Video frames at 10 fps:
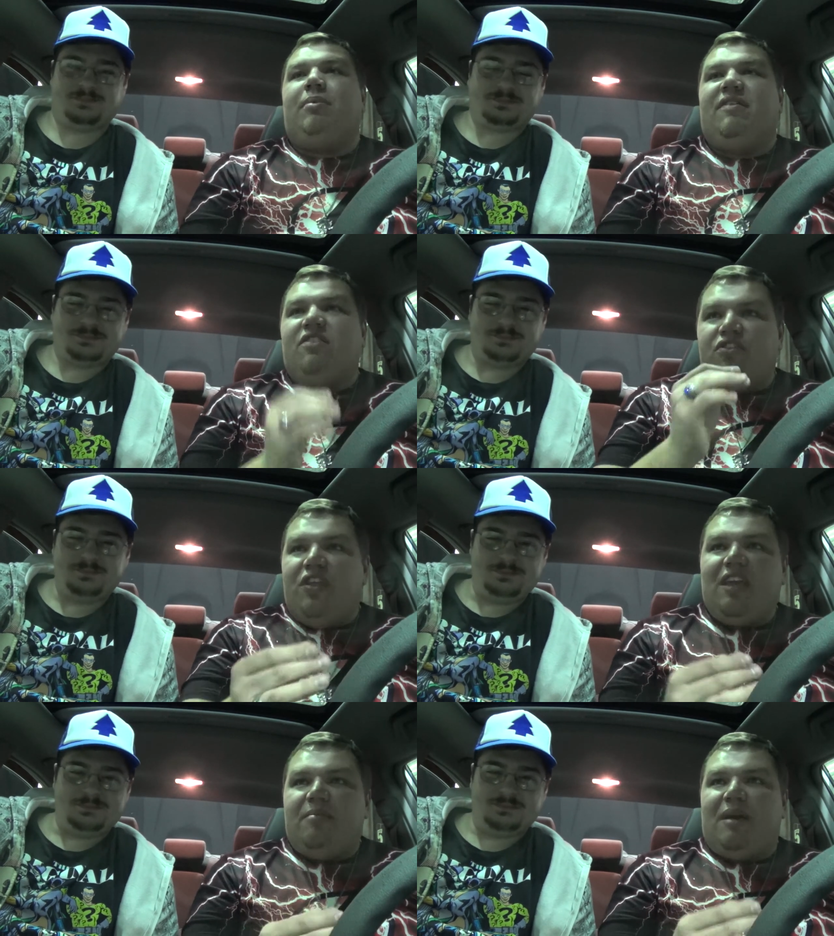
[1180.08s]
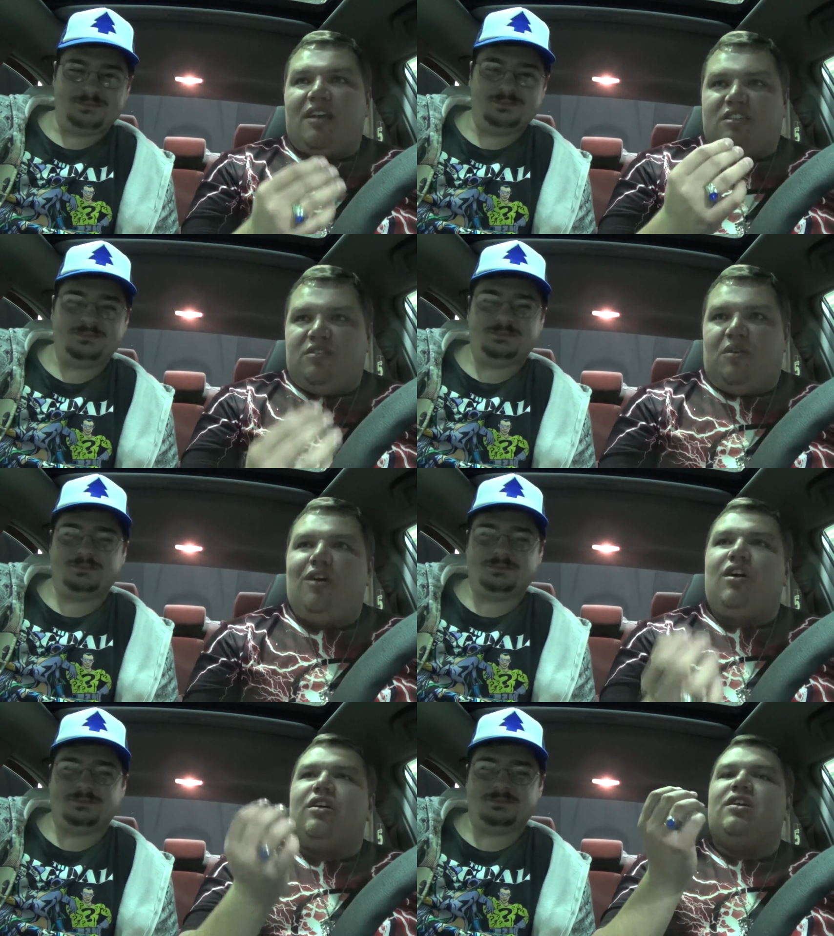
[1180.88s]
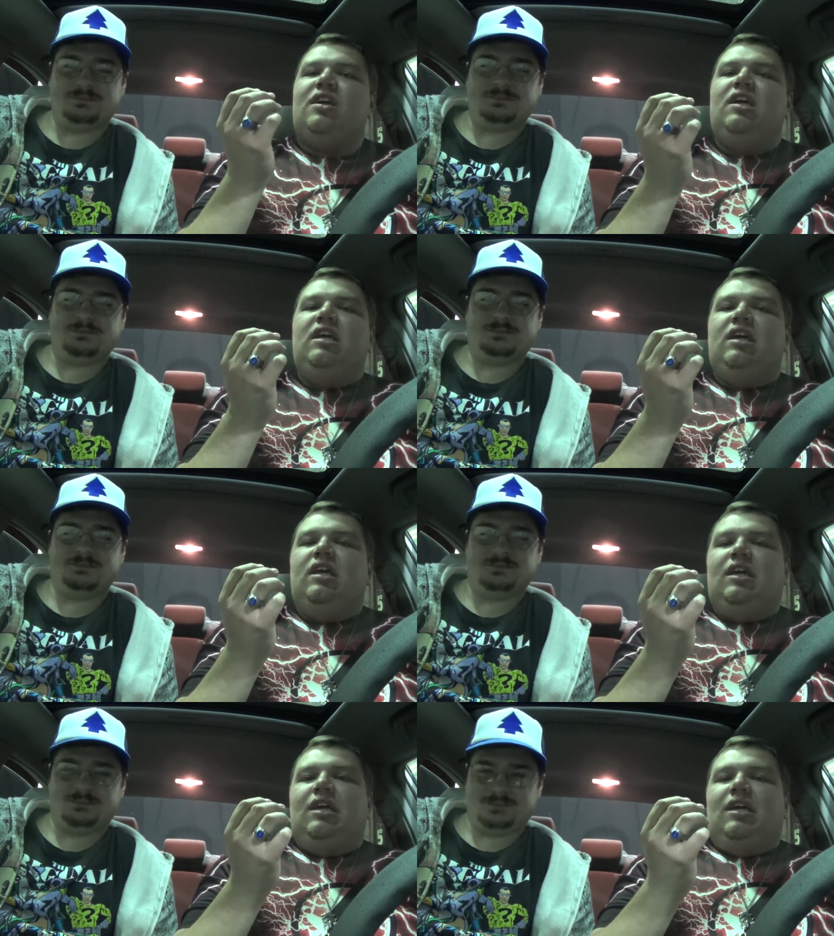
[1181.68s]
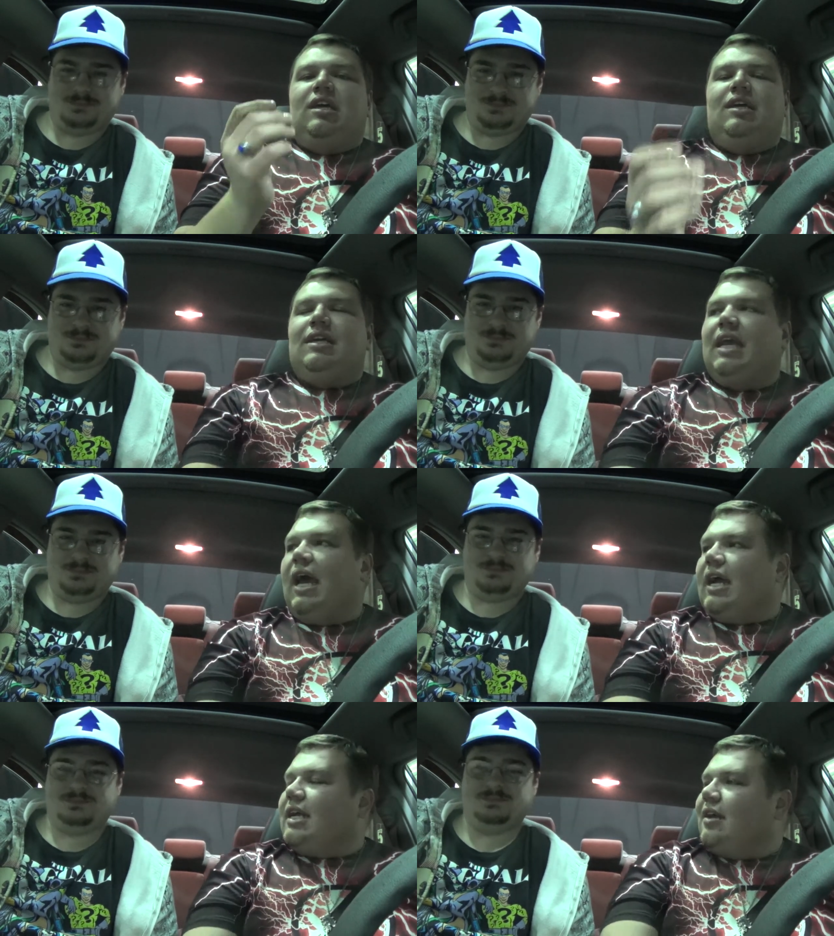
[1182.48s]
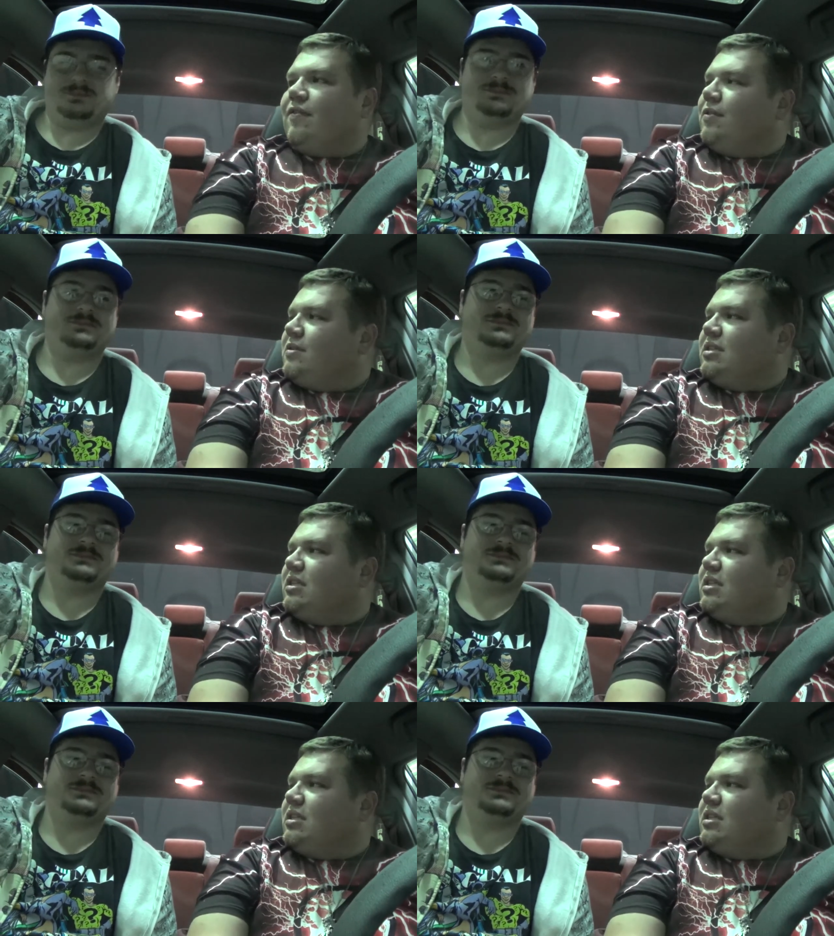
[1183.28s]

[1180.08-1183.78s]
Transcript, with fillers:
Speaker 1: but if you think about it too hard, yeah, it kind of ruins the